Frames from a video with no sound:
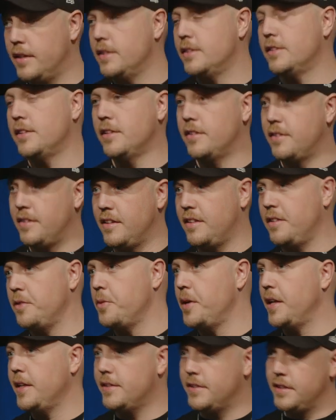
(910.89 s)
It's a
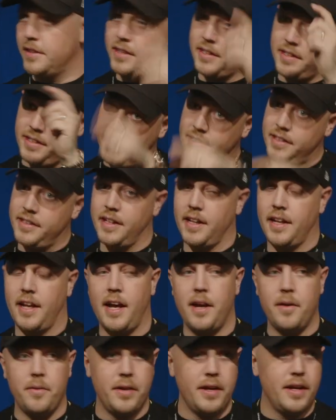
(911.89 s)
situation in an
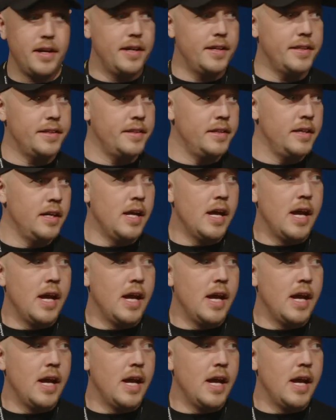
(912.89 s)
area.